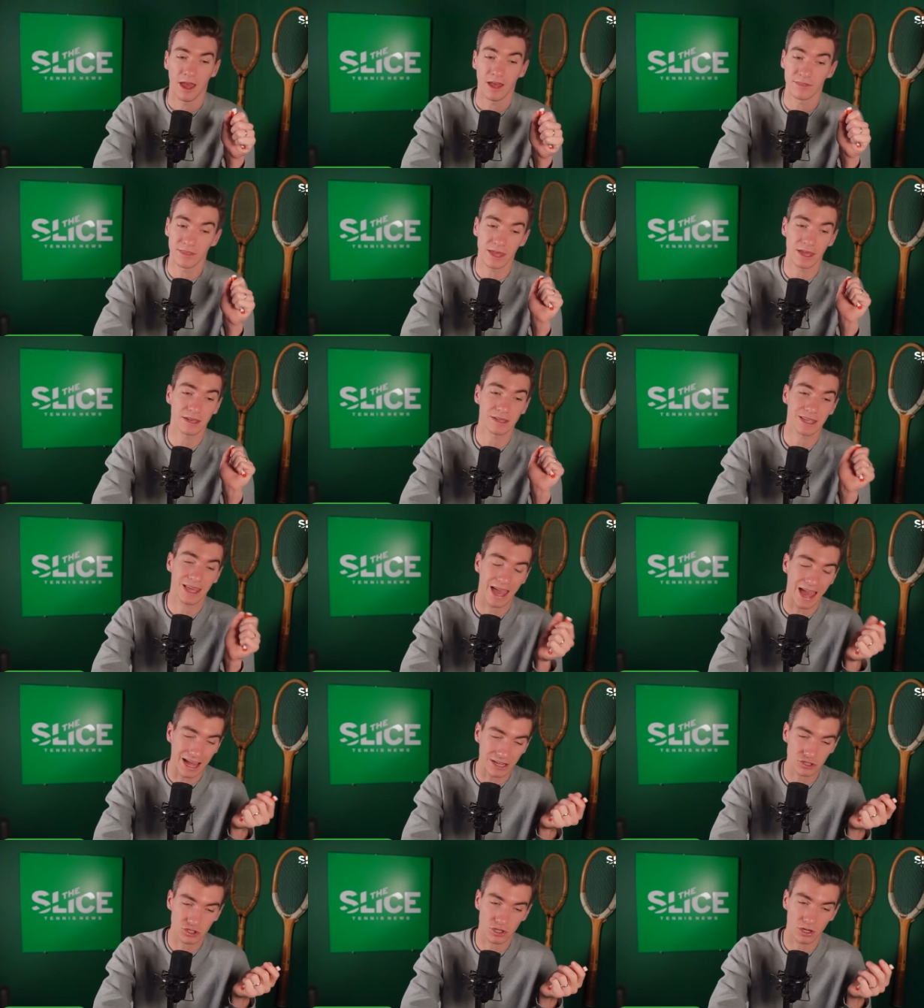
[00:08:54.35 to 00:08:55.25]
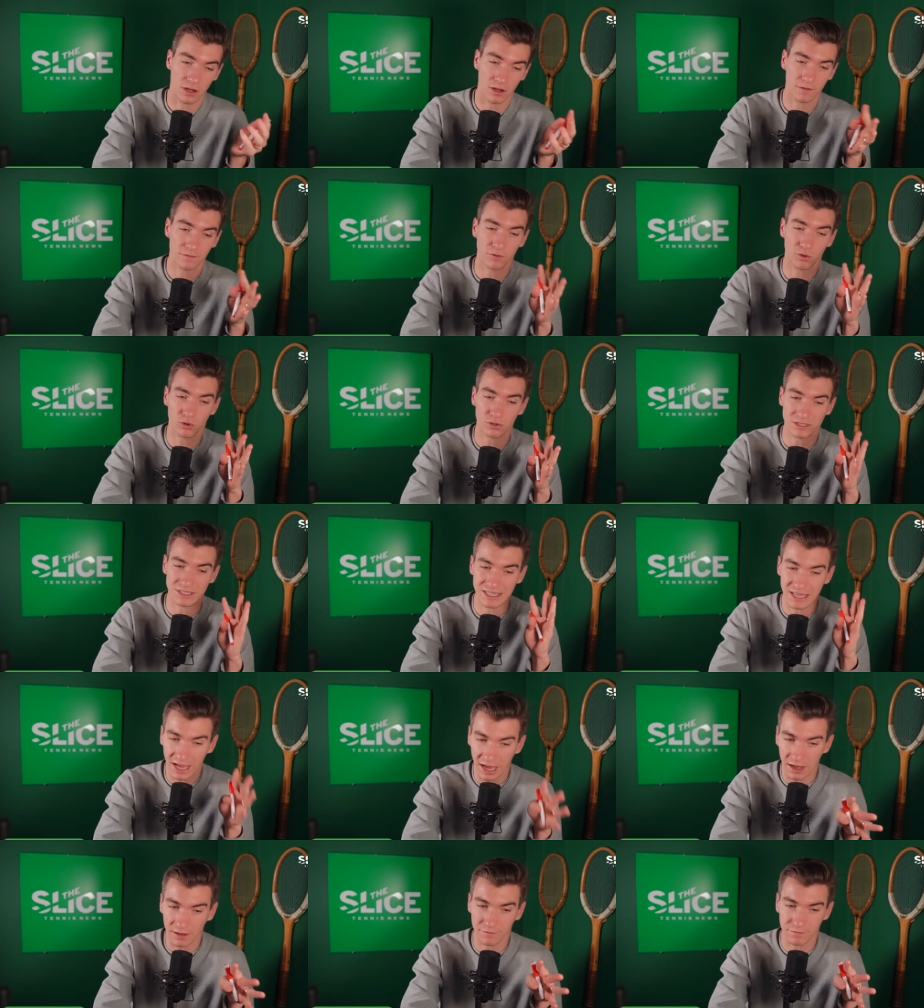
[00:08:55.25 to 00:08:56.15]
and then Kachanov or
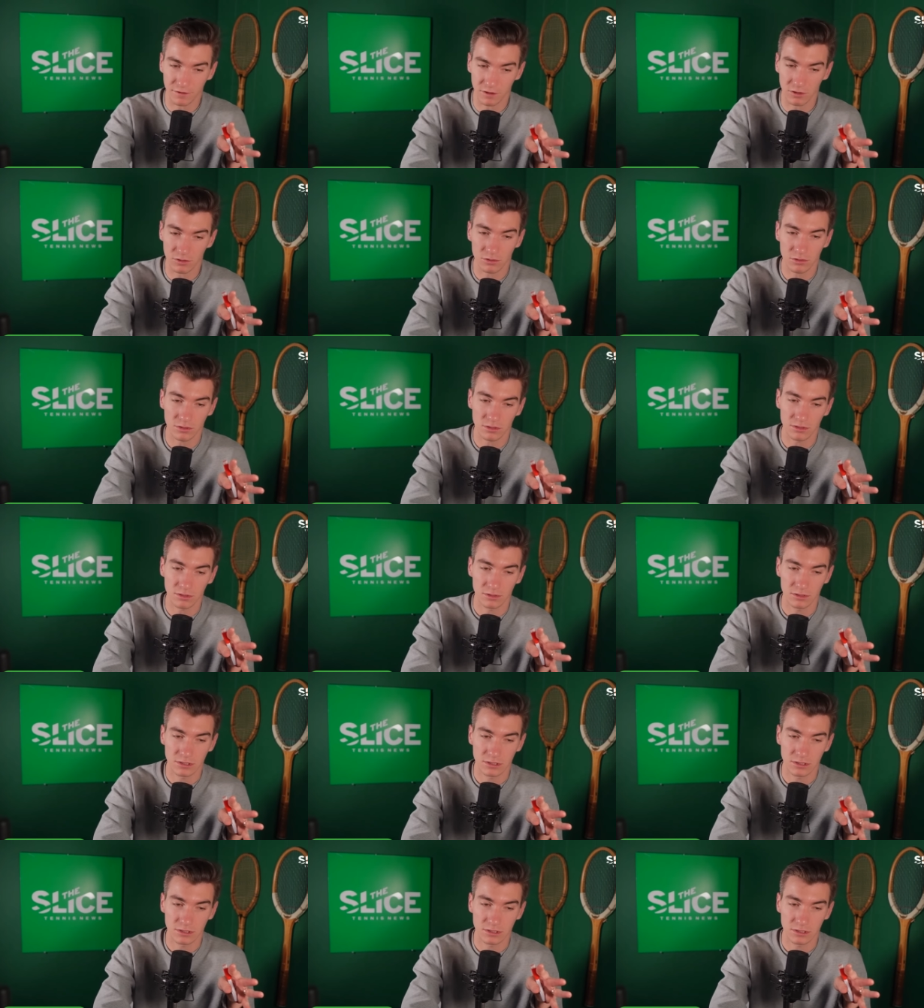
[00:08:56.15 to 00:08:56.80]
Tiafo.